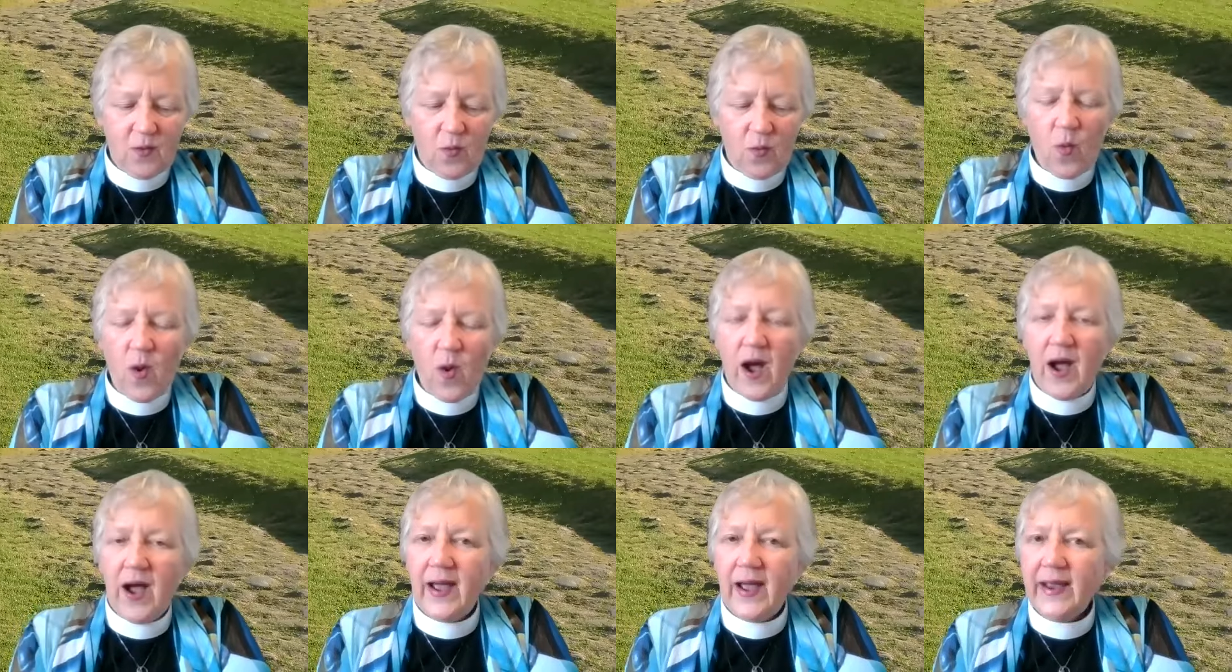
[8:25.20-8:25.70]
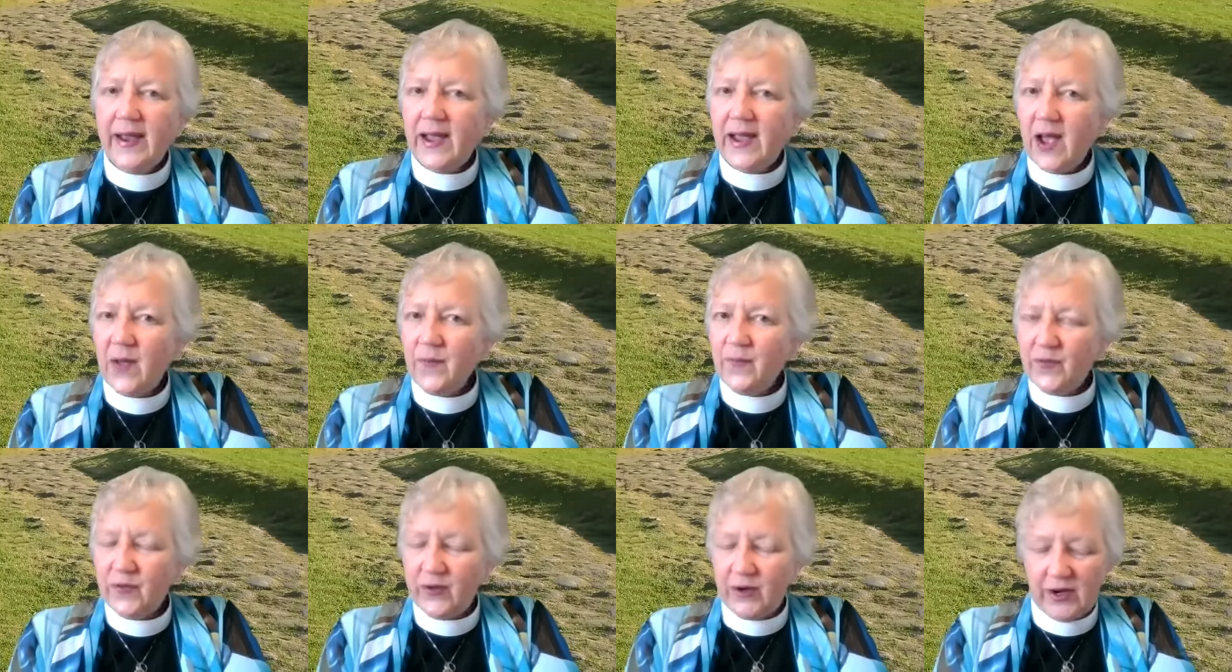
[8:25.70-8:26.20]
Why
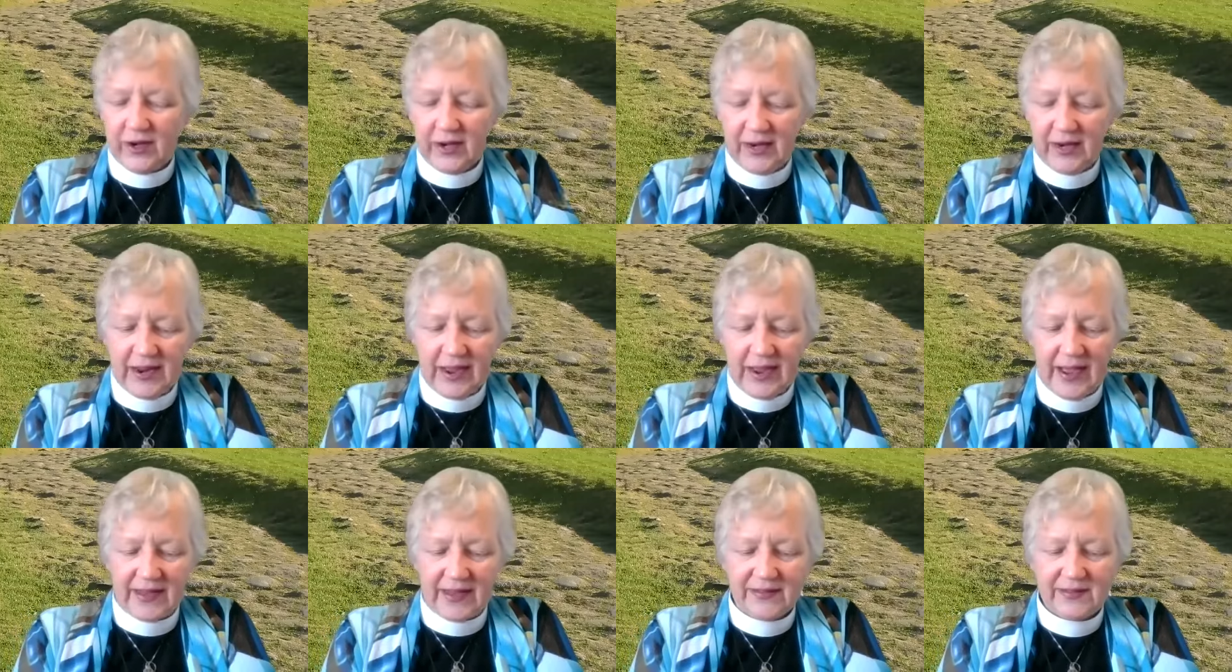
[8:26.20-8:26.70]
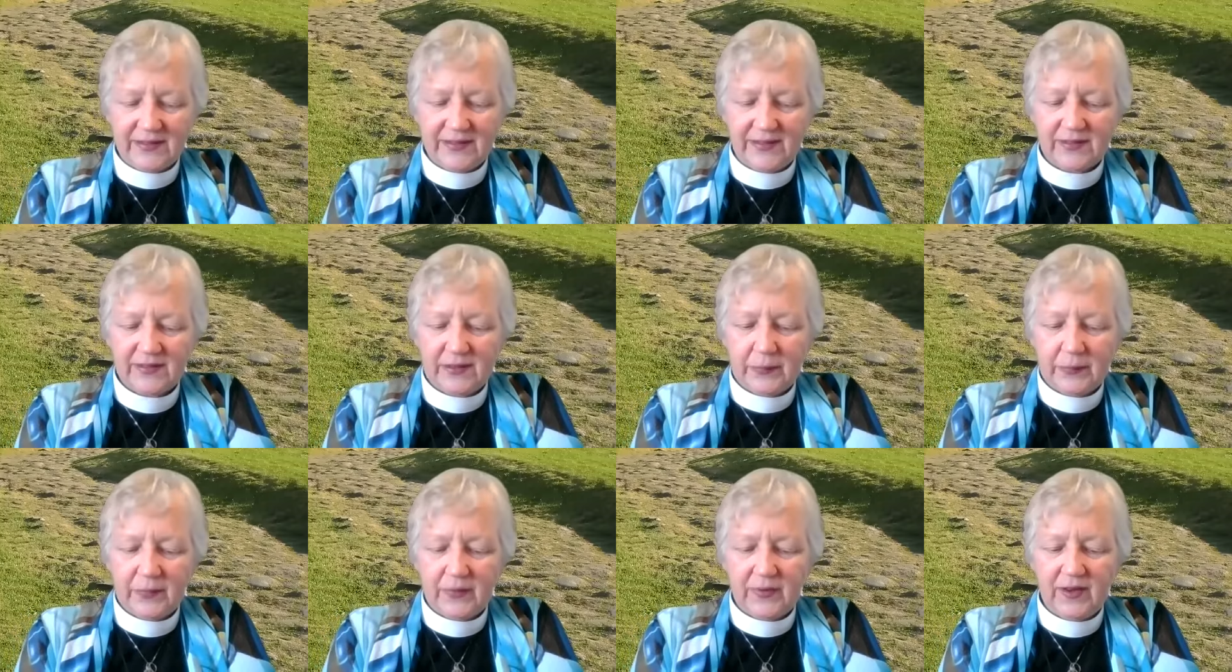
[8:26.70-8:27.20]
comfort, he
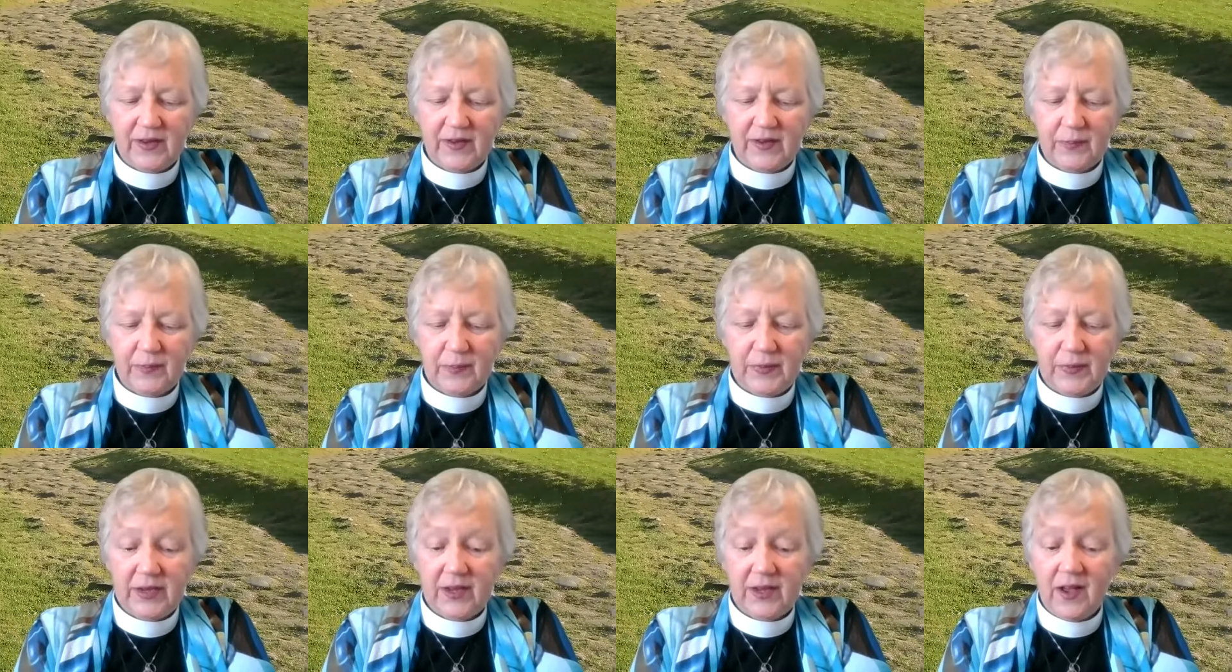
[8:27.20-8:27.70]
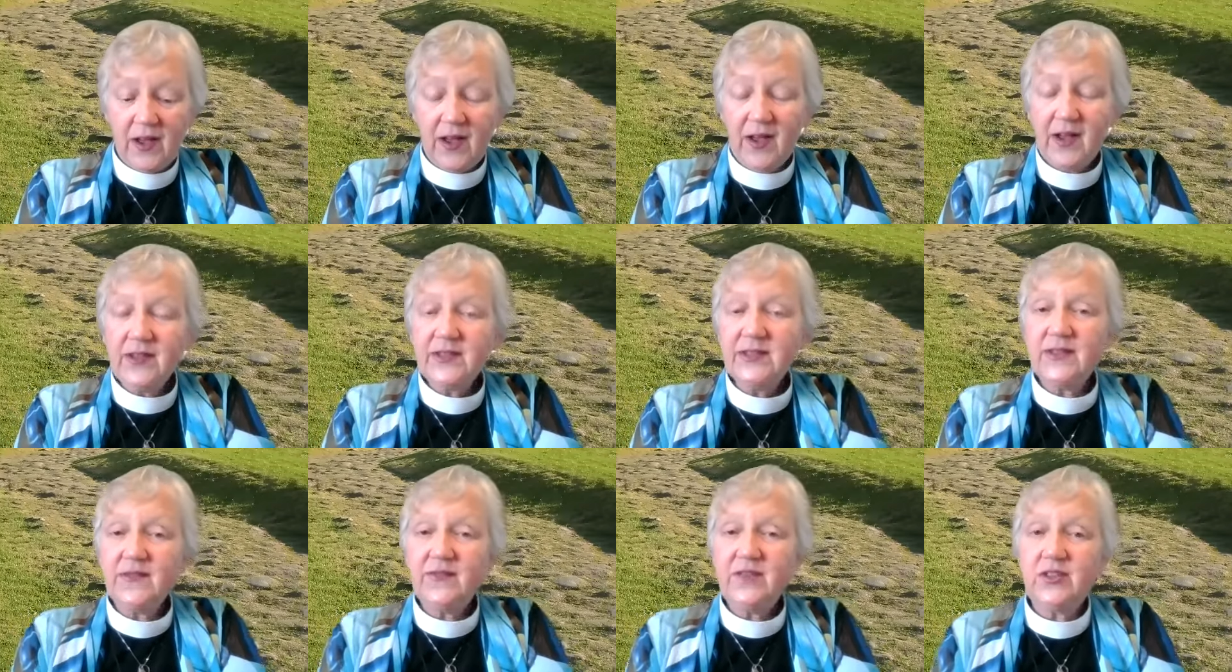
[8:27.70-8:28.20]
asks,
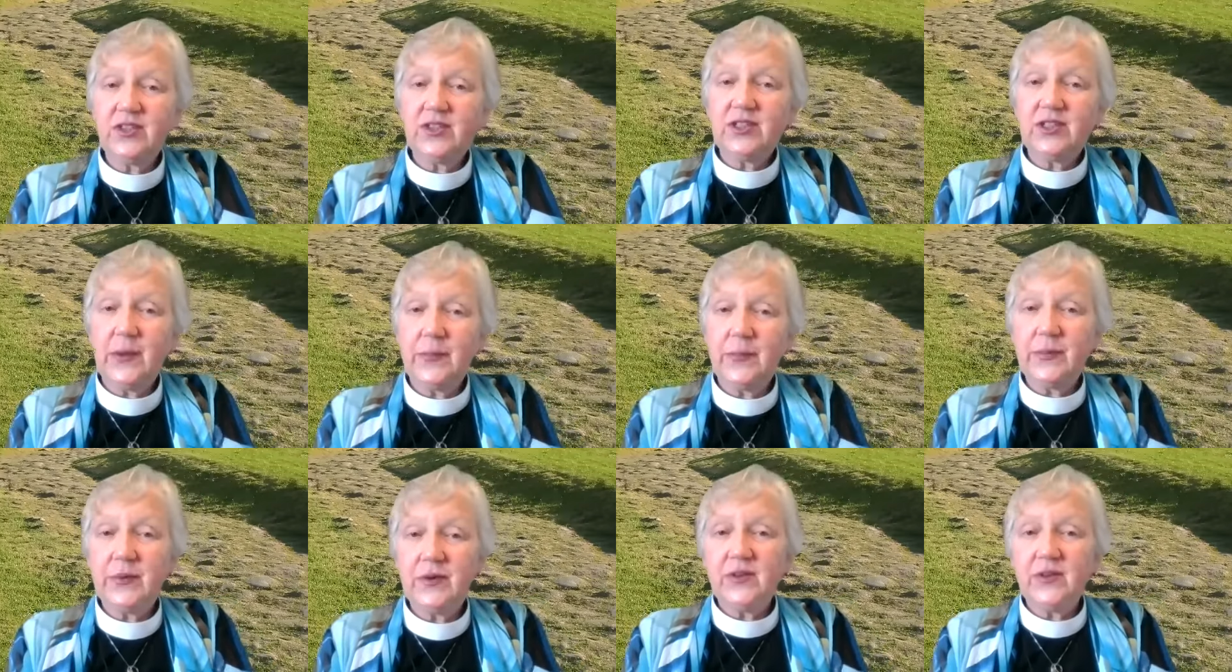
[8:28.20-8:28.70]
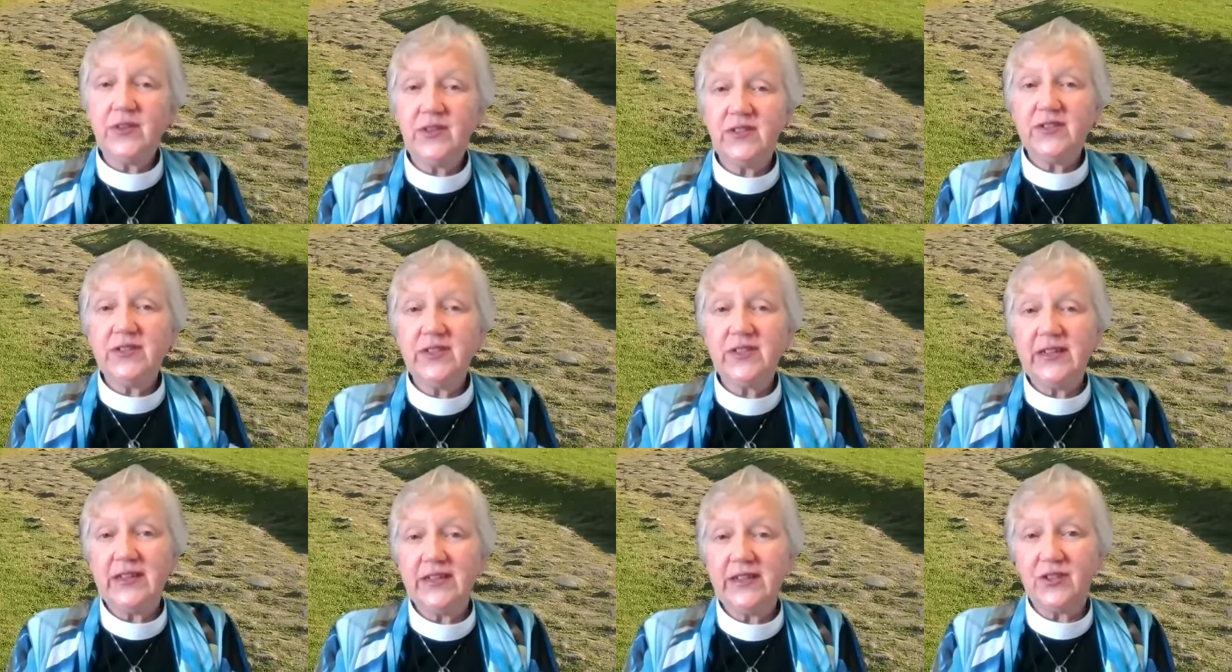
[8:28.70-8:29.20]
because of the
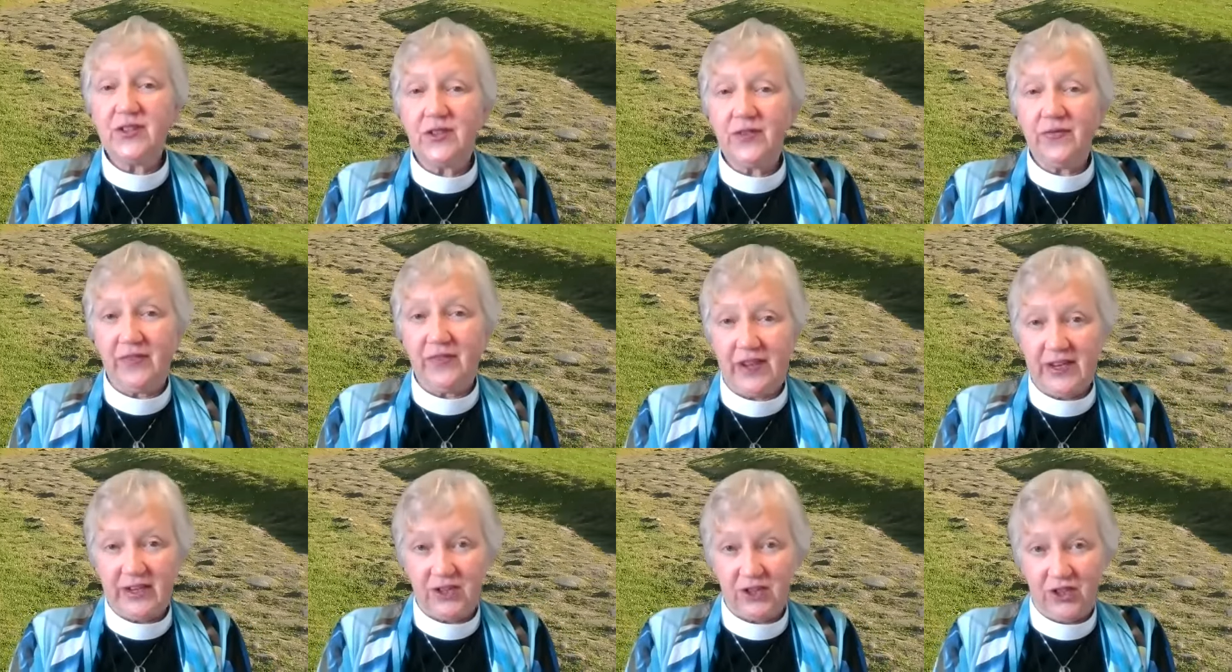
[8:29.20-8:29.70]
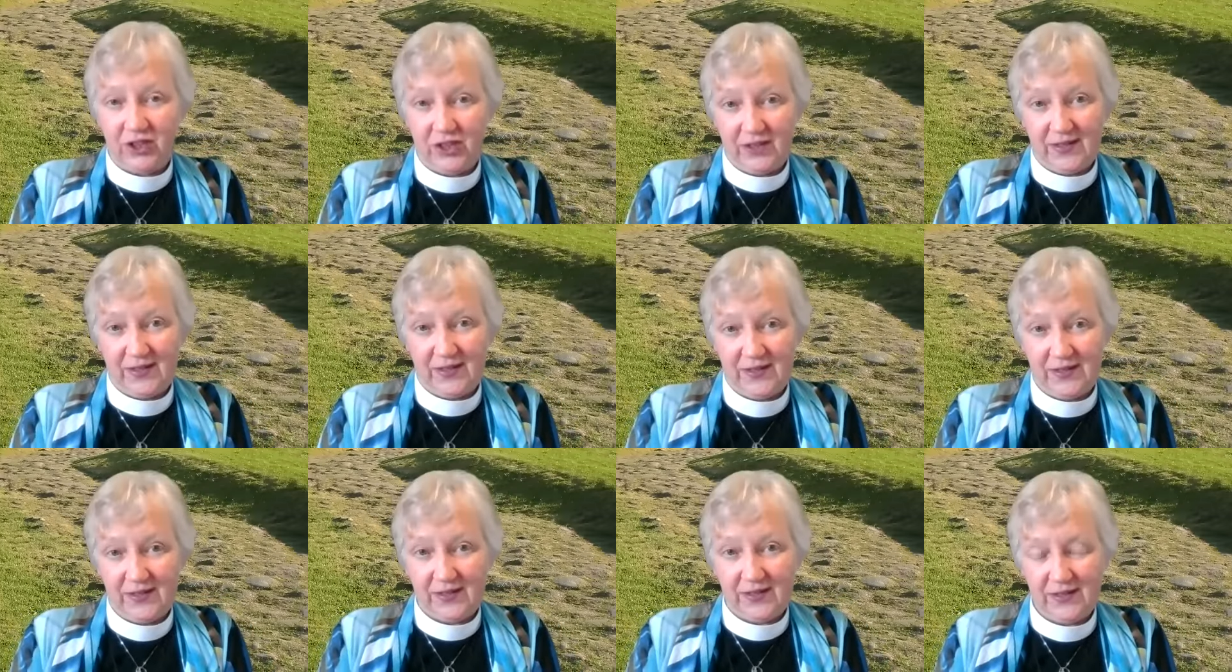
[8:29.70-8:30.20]
shepherd's
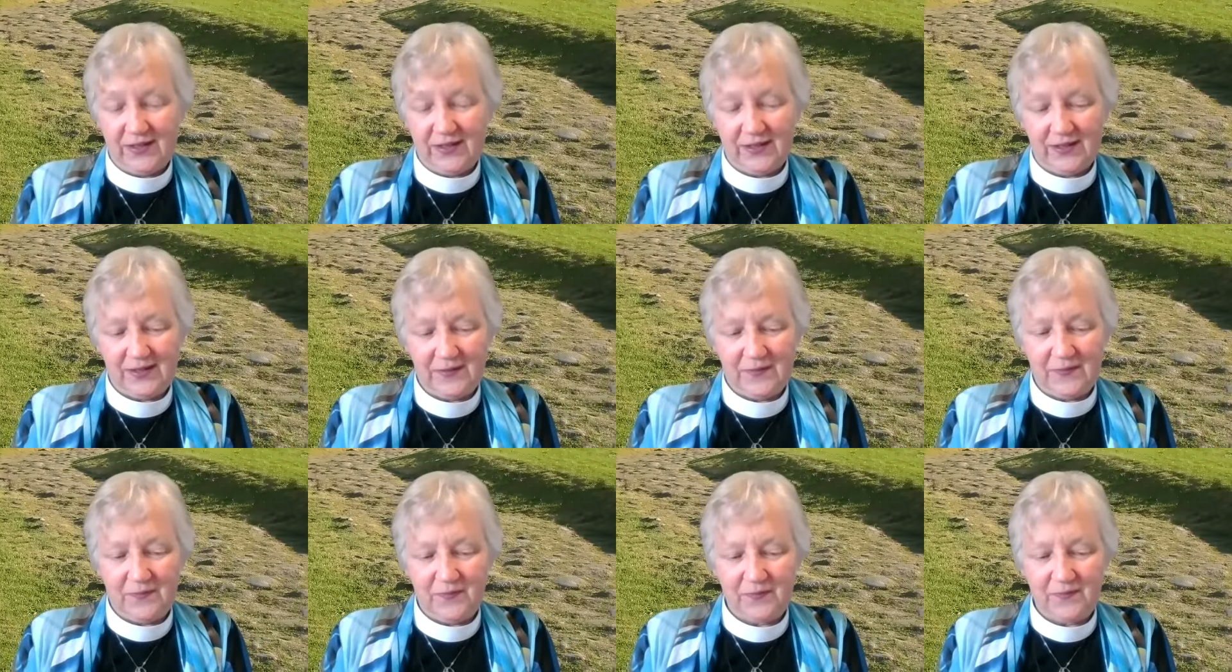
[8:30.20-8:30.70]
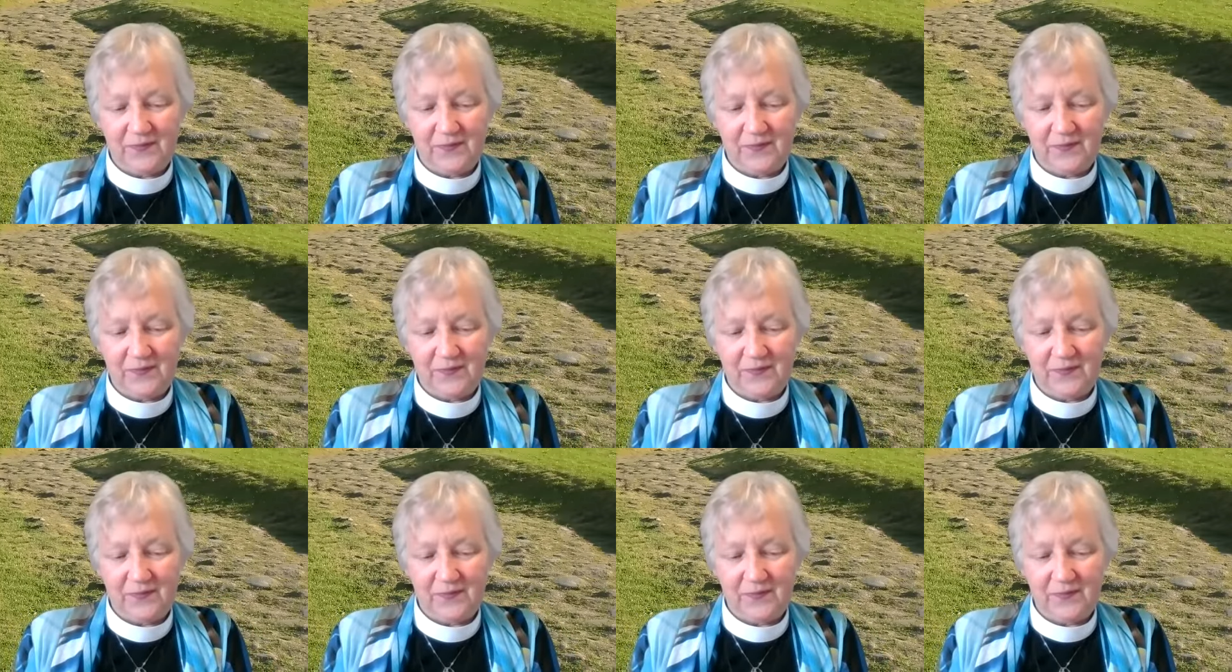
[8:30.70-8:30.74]
interventions.